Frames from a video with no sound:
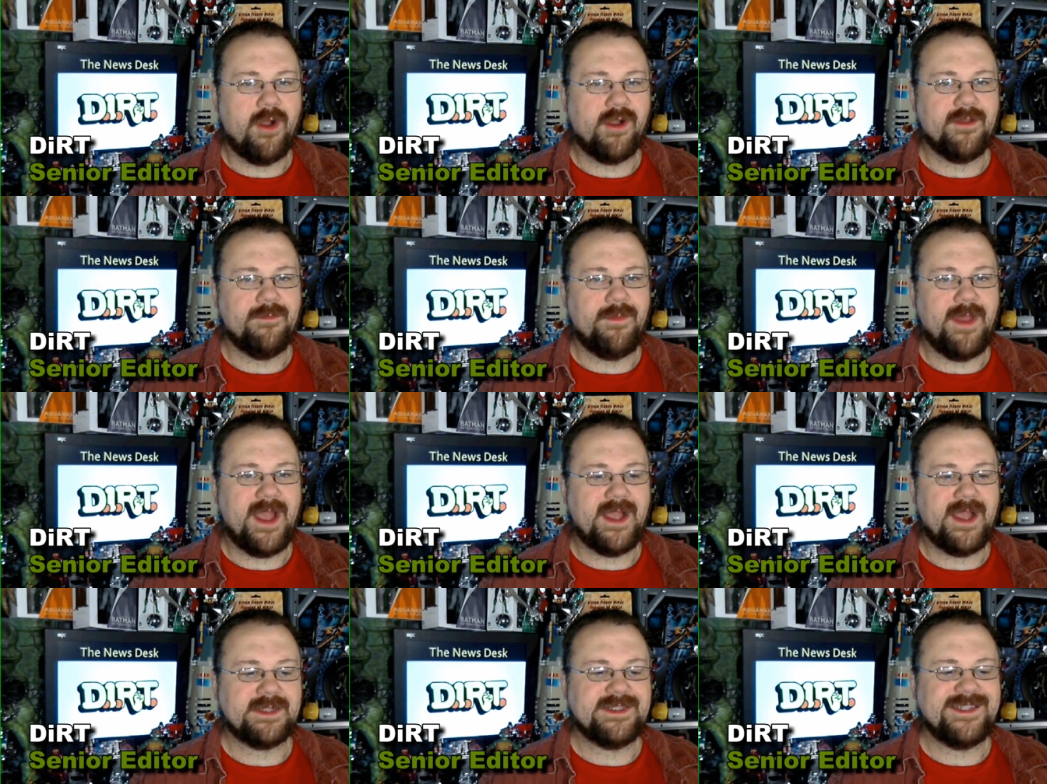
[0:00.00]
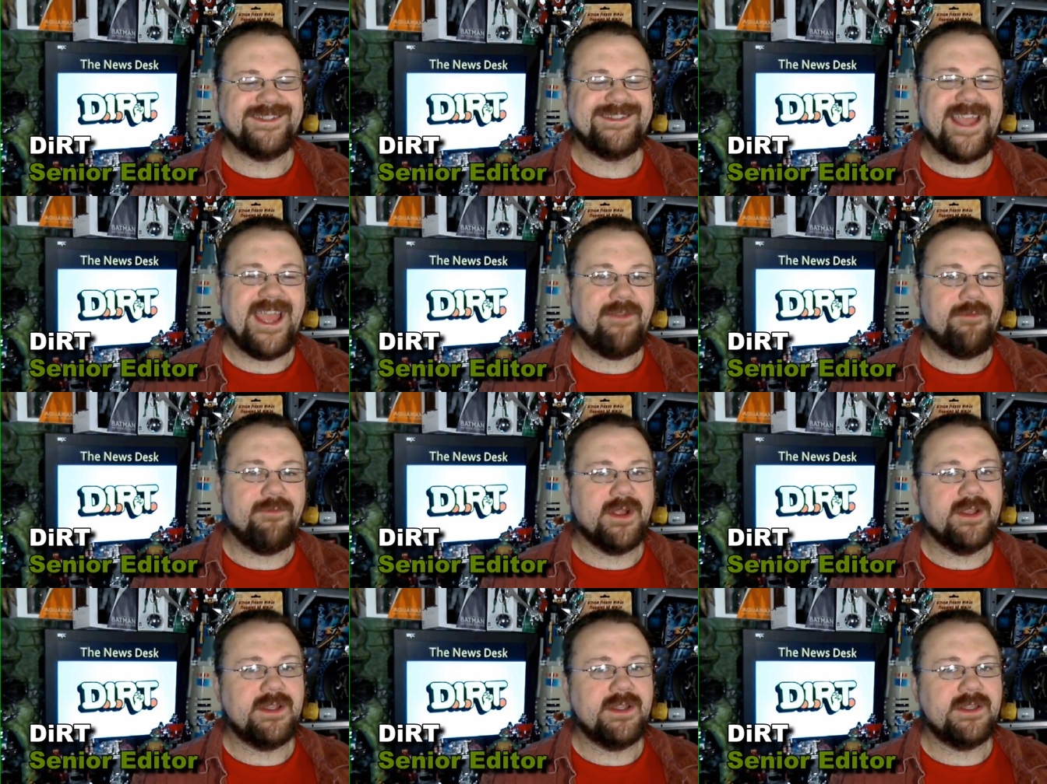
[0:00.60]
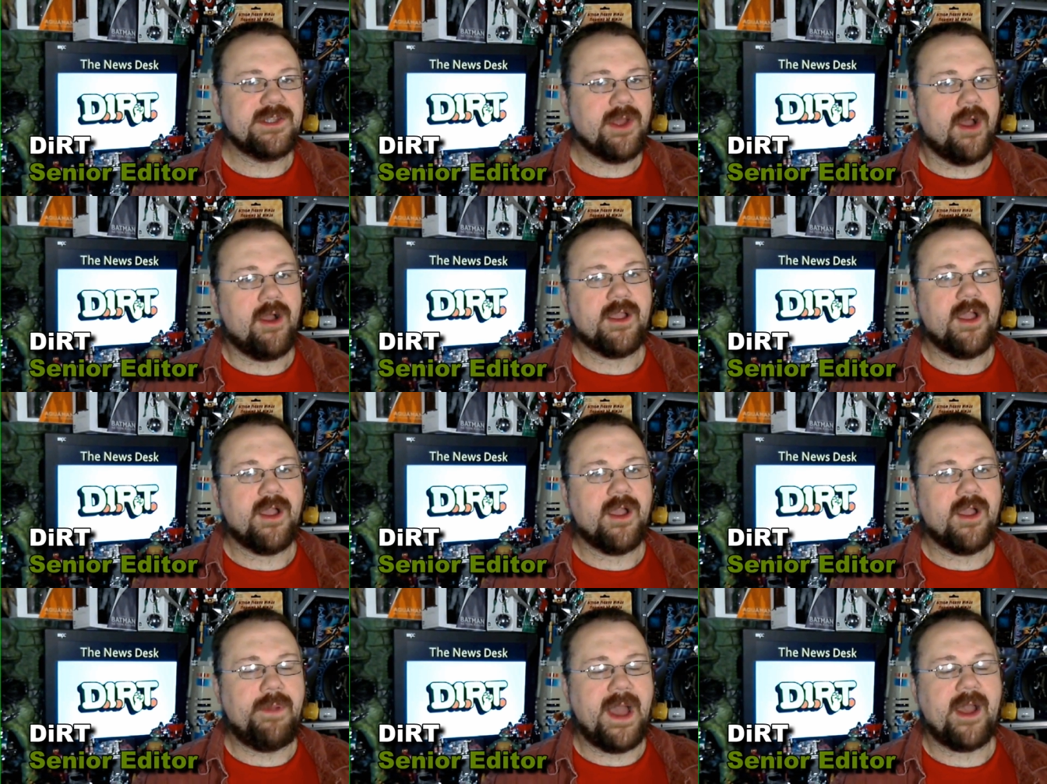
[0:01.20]
Welcome back. Today we're going to
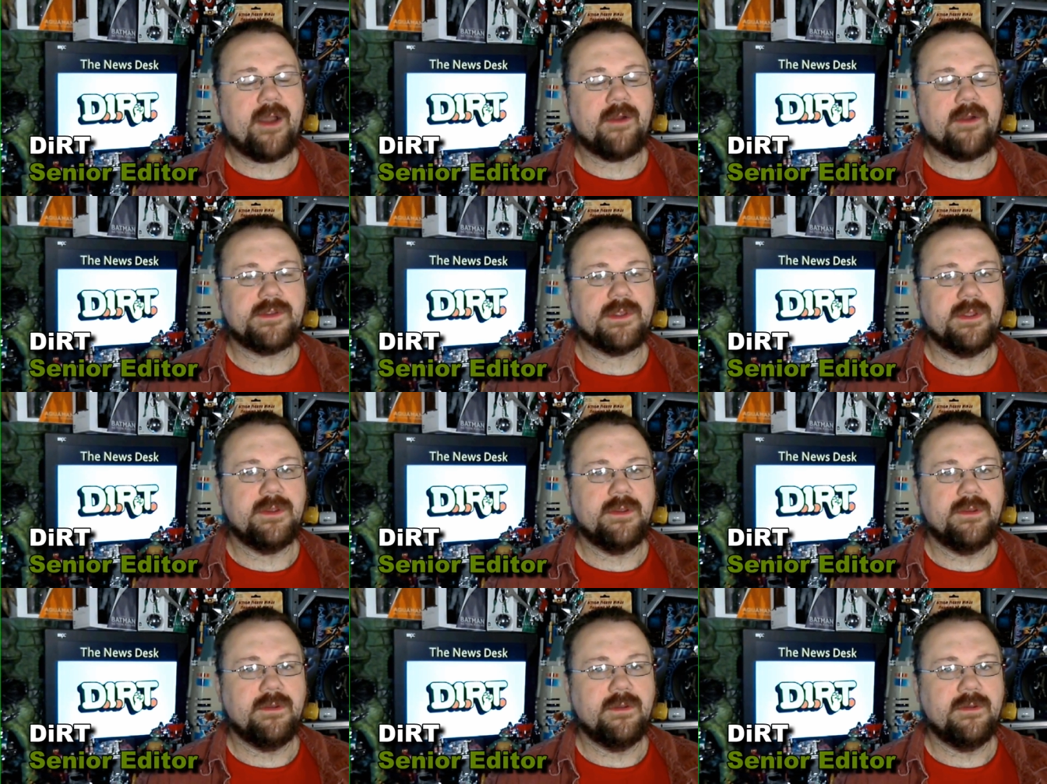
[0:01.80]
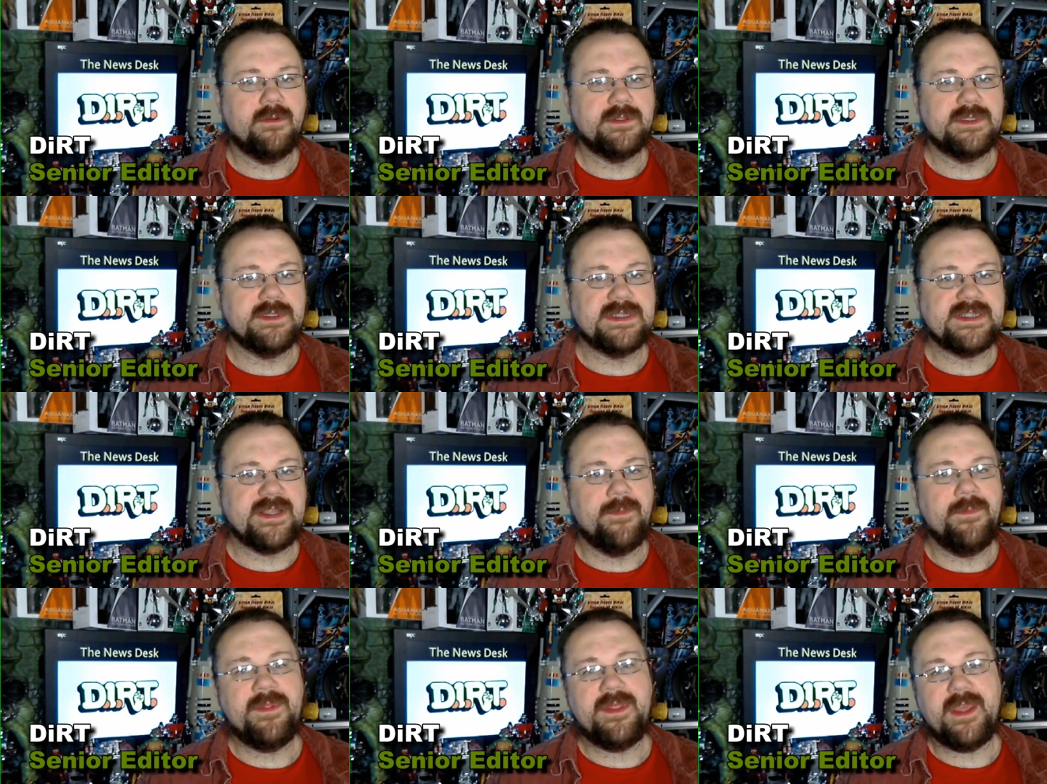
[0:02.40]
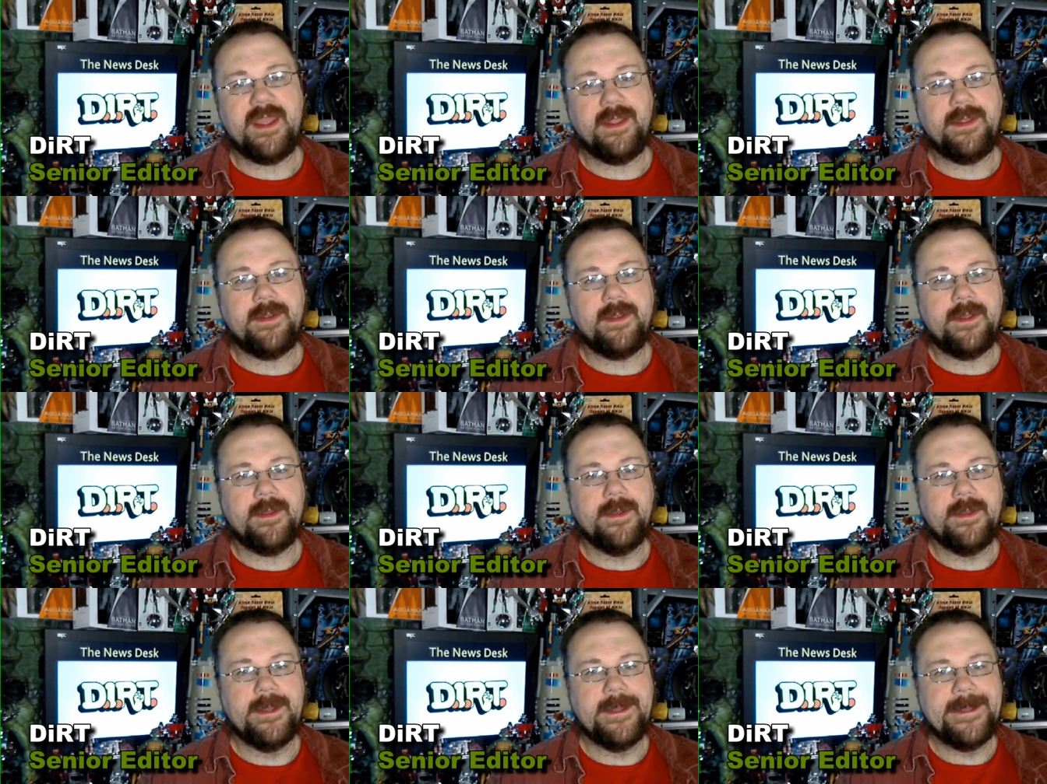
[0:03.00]
talk about
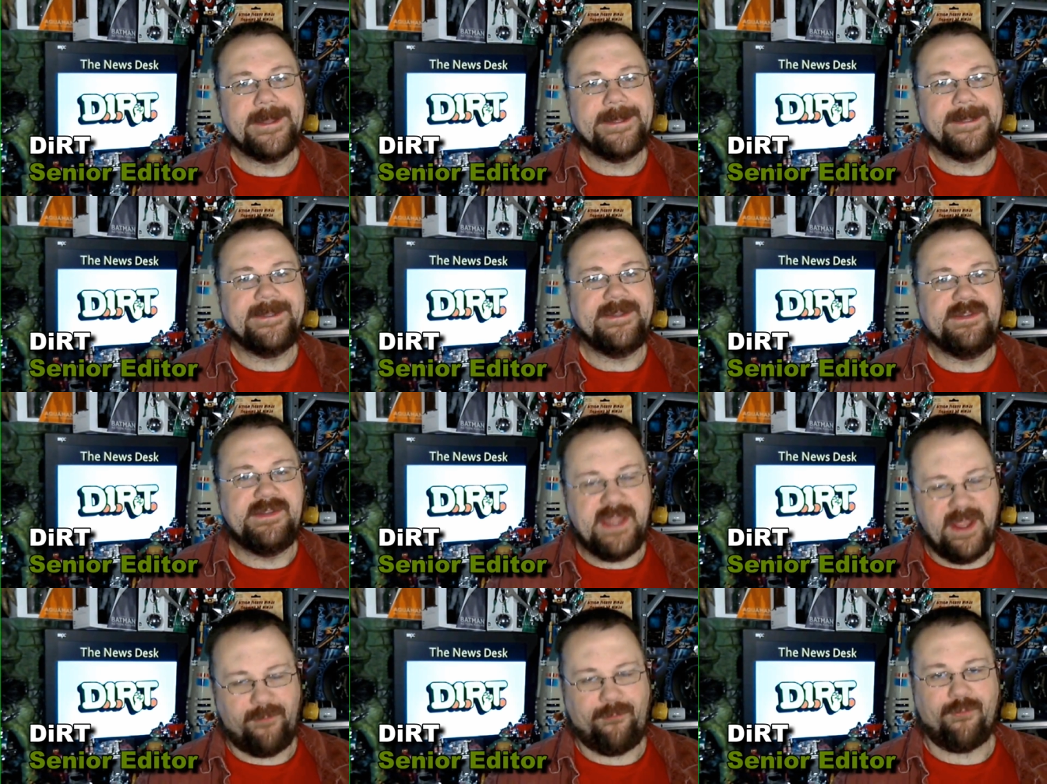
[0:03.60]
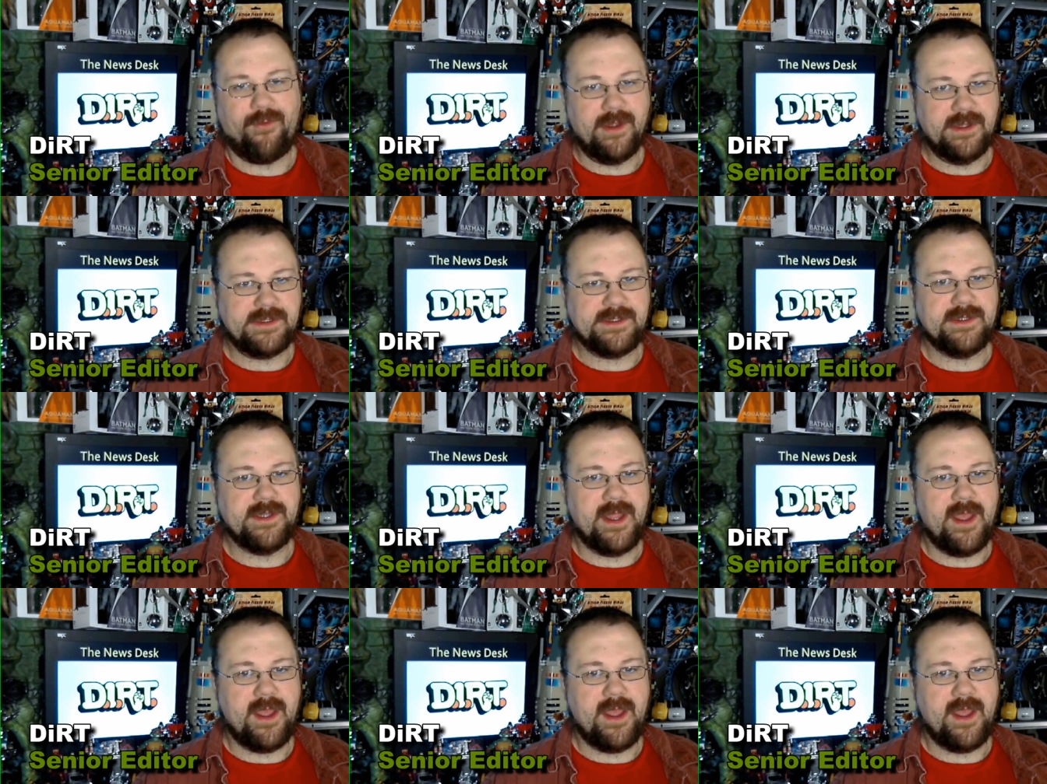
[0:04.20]
something different.